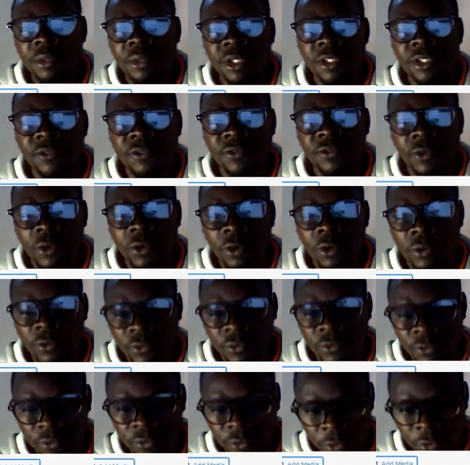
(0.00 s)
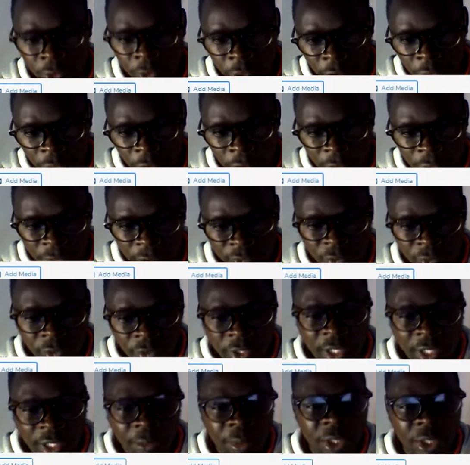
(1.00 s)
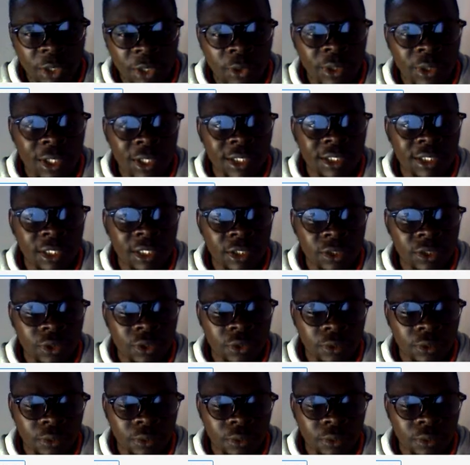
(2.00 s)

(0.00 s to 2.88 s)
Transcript: for that particular section.